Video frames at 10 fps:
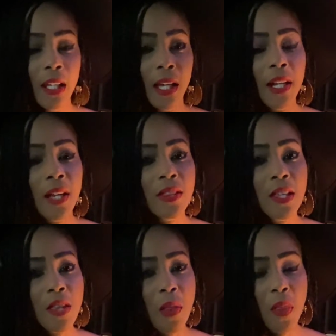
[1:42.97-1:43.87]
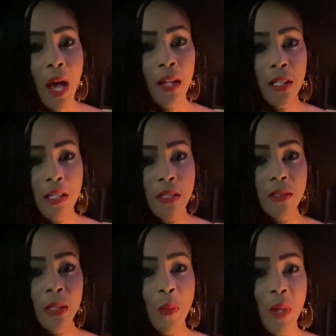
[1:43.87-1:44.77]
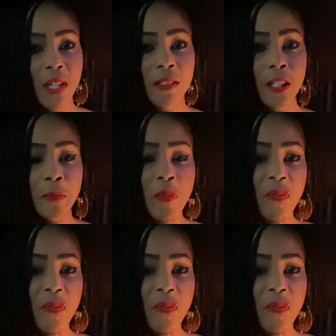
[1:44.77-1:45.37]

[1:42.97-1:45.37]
And I think that that is amazing.